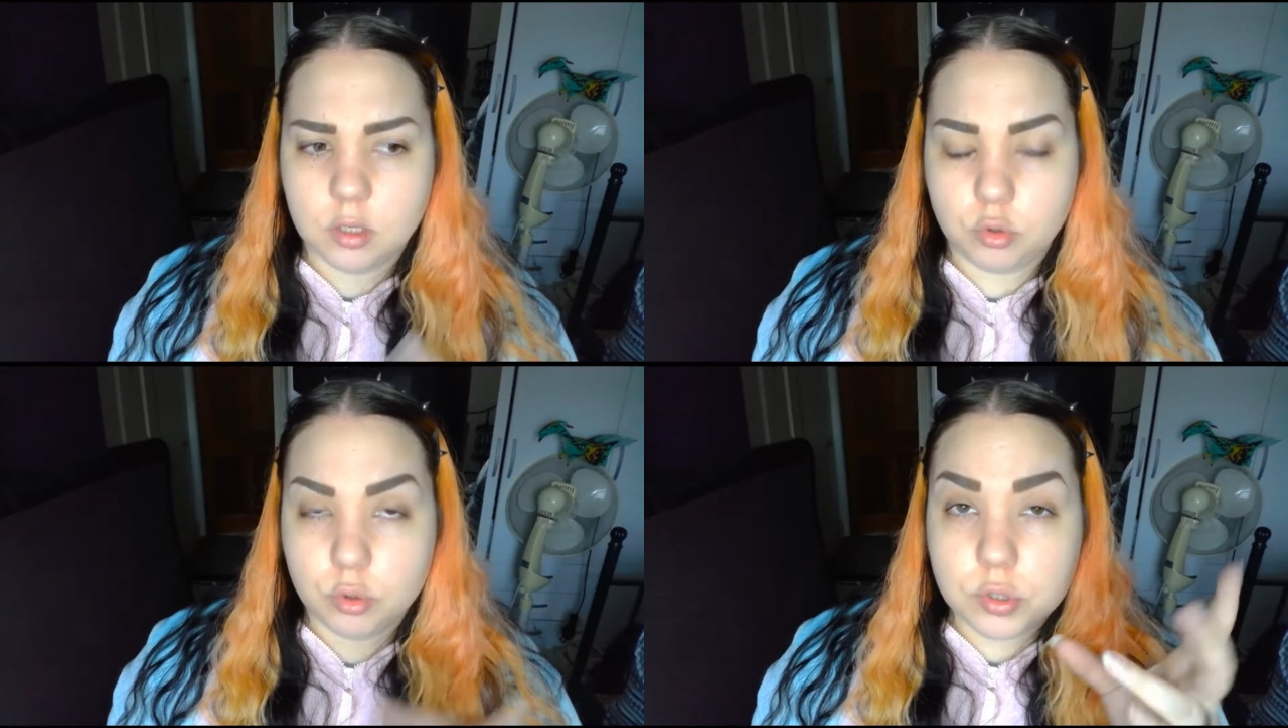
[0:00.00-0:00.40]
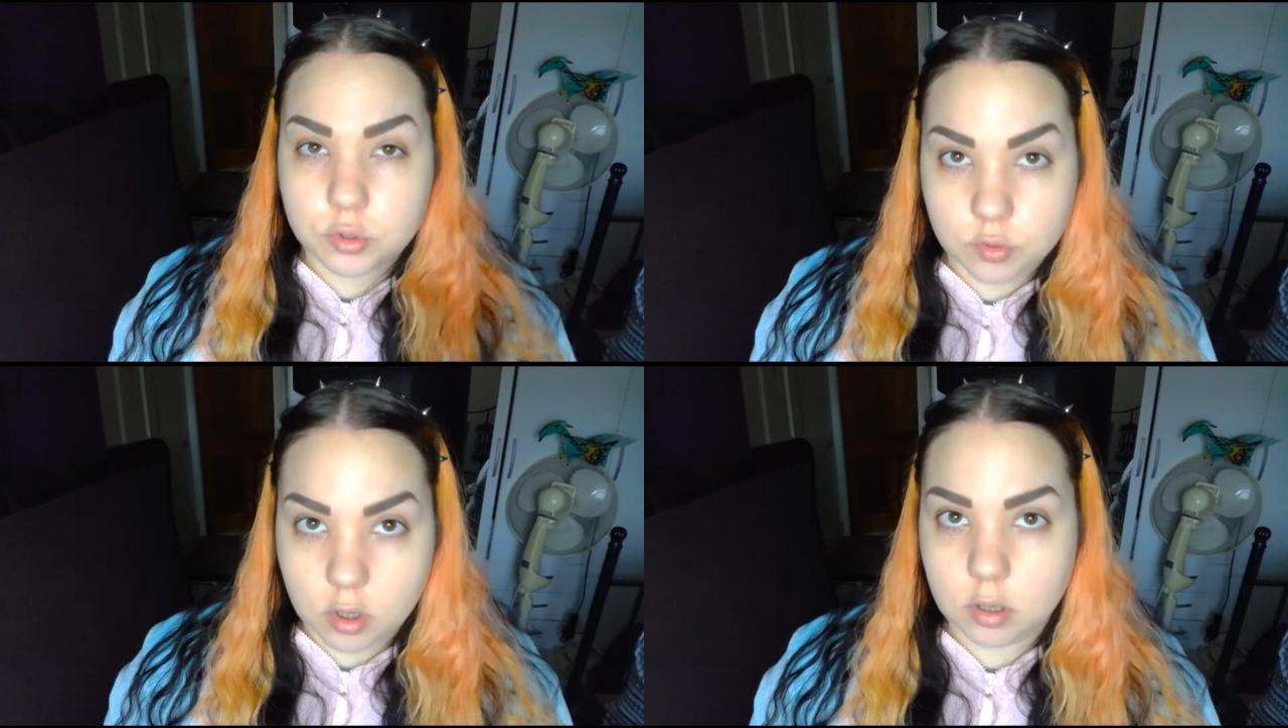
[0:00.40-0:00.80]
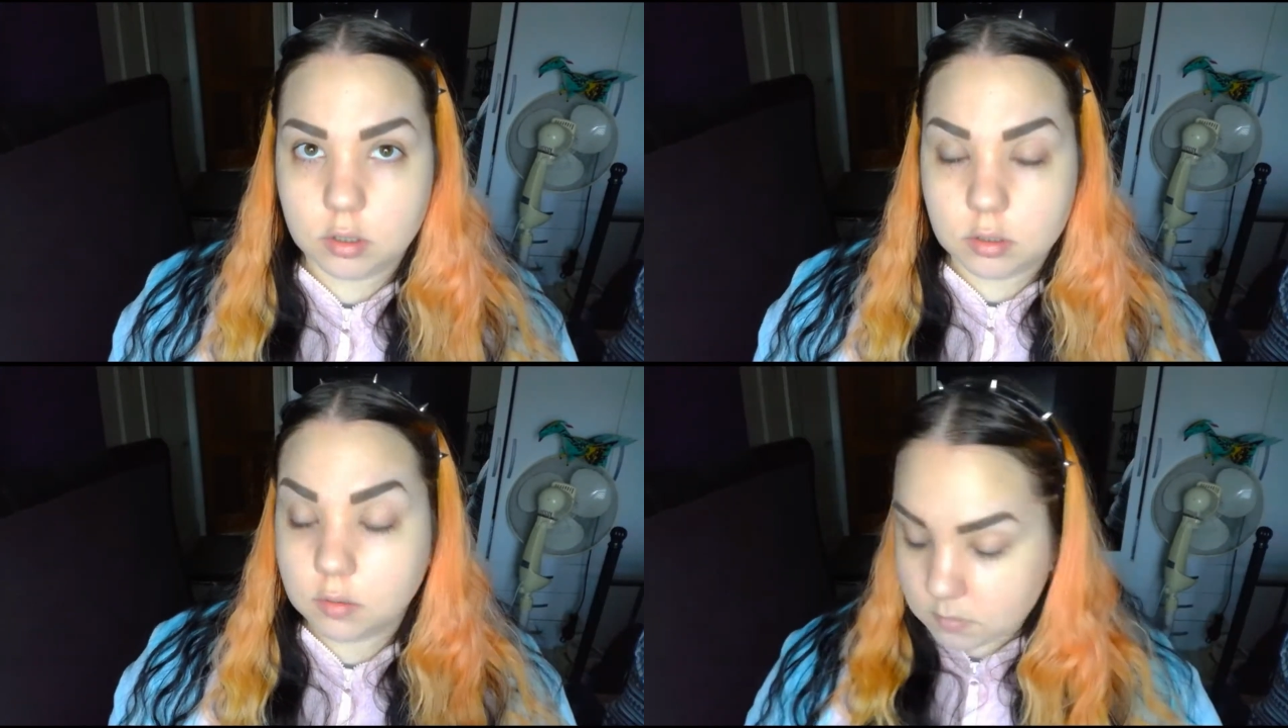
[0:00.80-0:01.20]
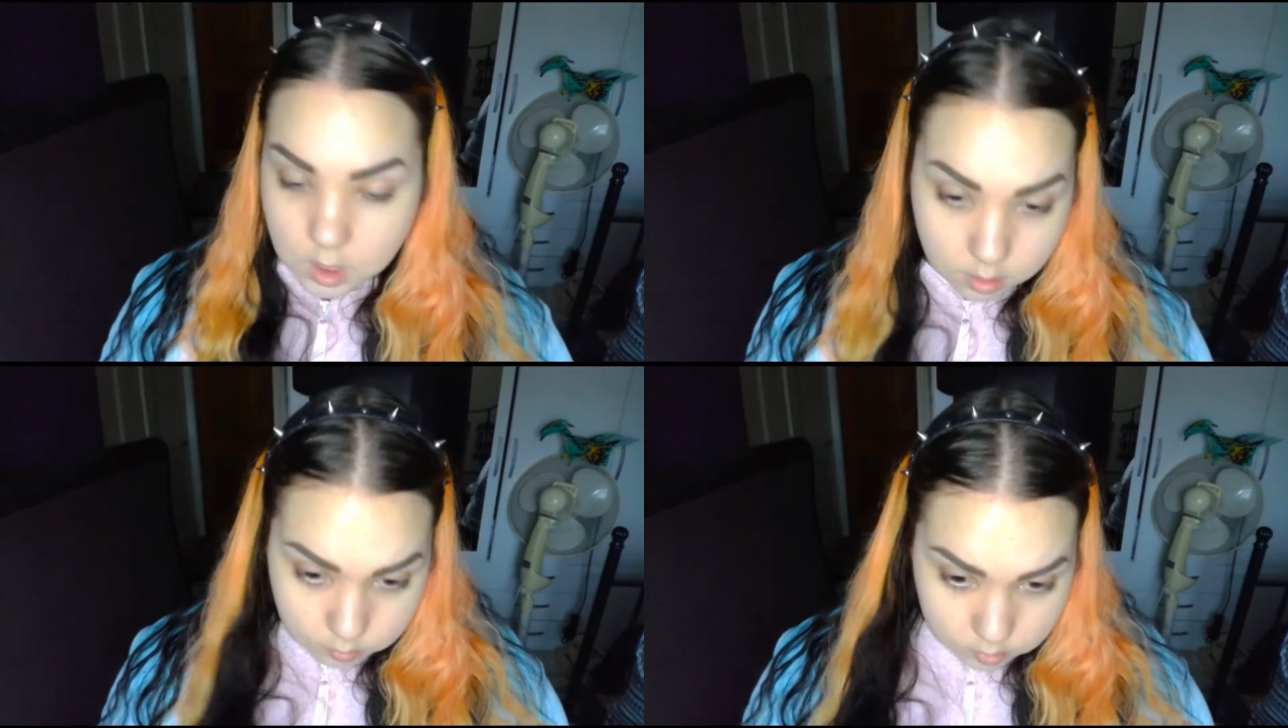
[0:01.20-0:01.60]
too strong.
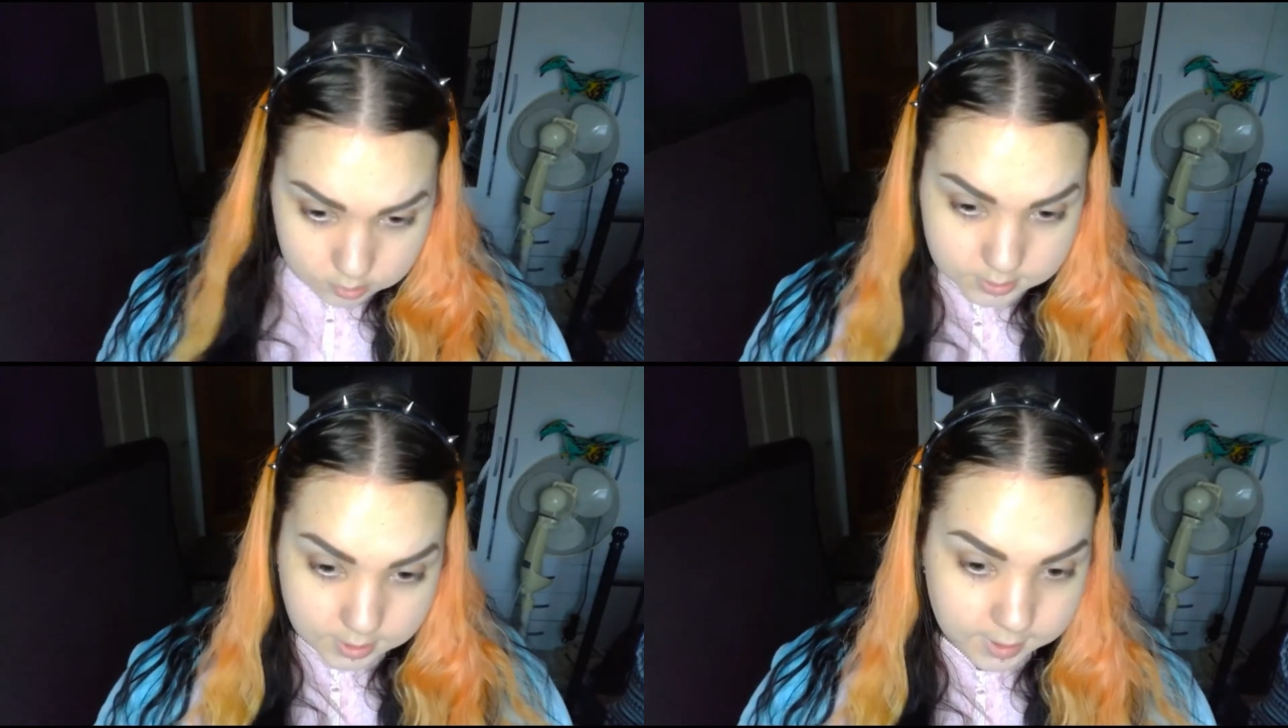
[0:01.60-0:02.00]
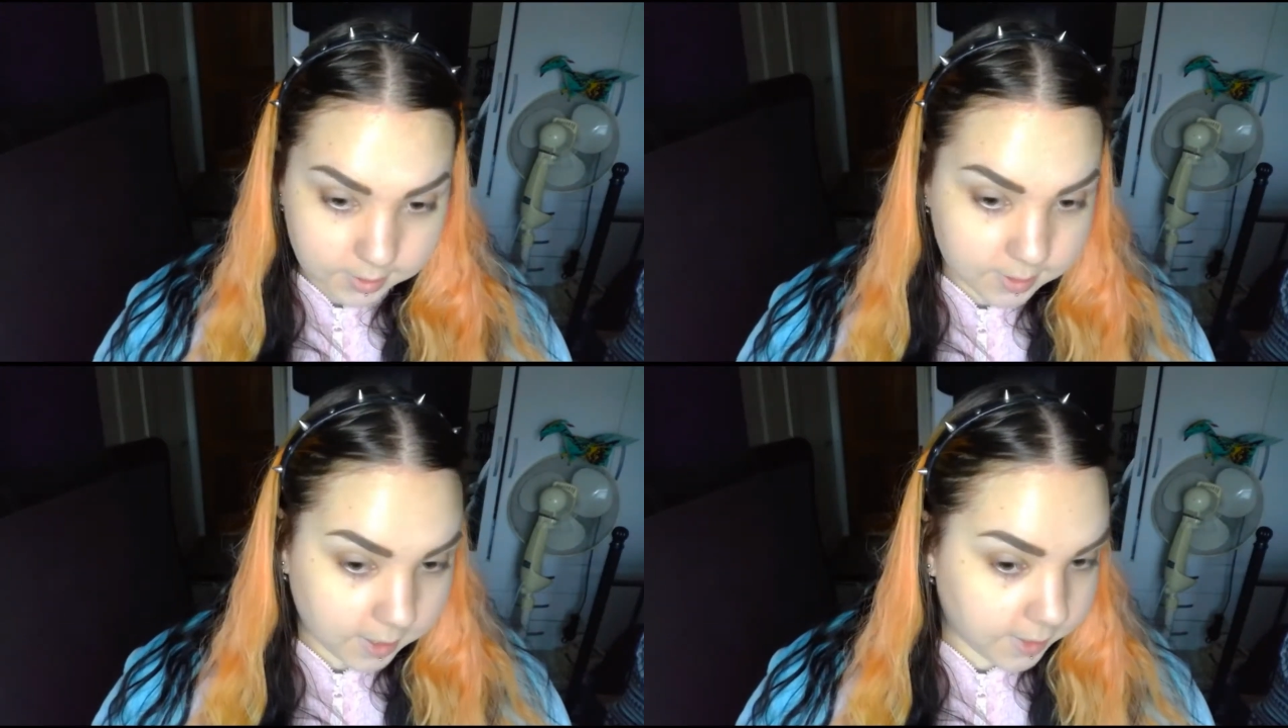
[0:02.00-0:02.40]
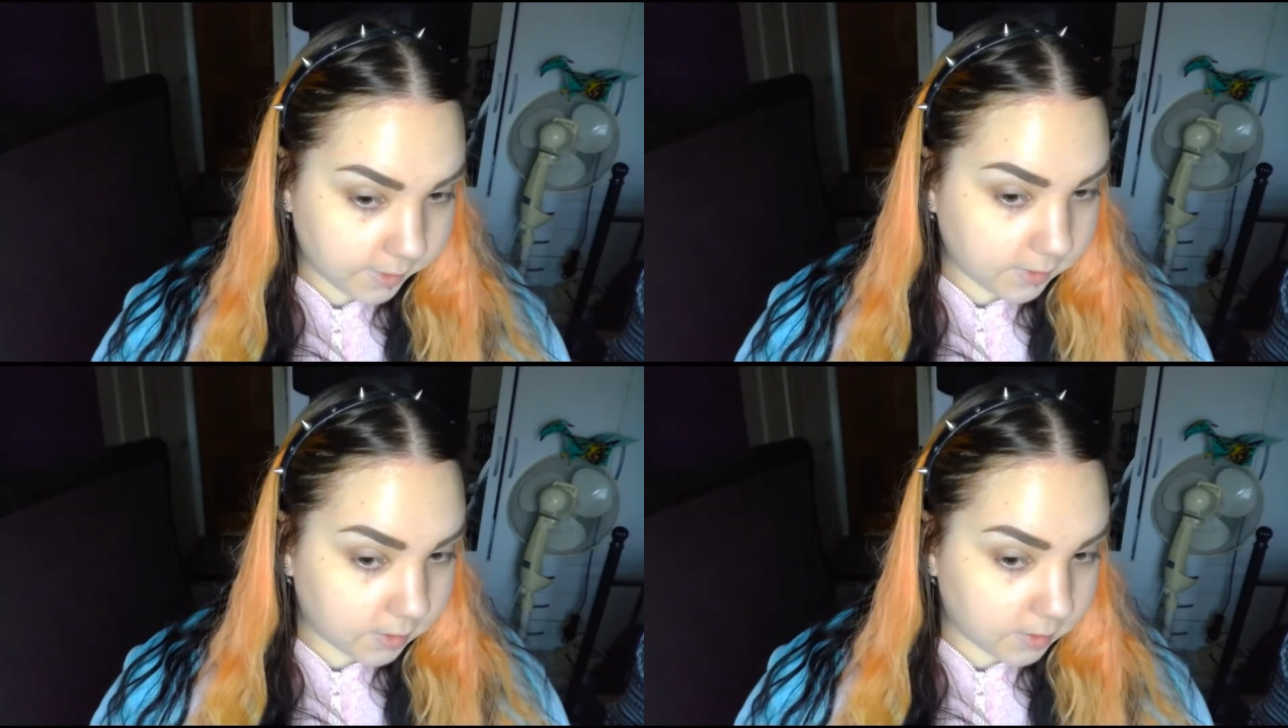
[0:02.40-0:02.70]
I will say that